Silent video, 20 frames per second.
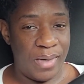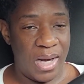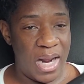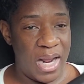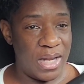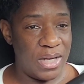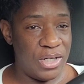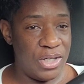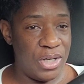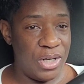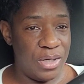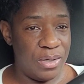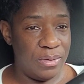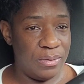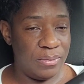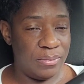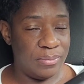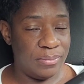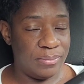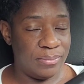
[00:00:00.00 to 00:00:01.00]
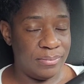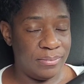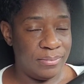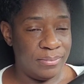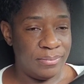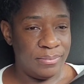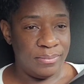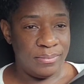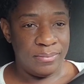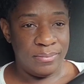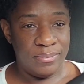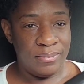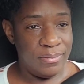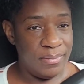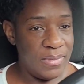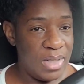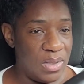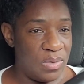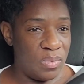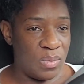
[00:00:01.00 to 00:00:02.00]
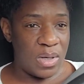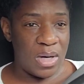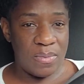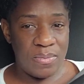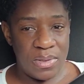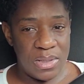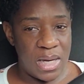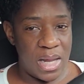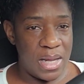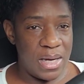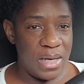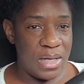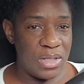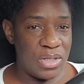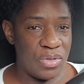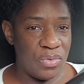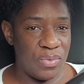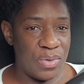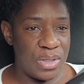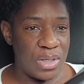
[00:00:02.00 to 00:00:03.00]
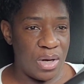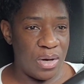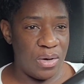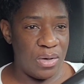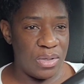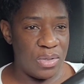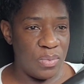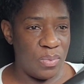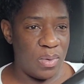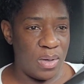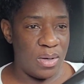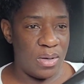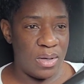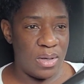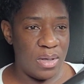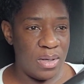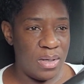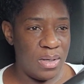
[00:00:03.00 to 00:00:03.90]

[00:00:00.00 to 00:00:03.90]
next year is when I'm slated to return to work.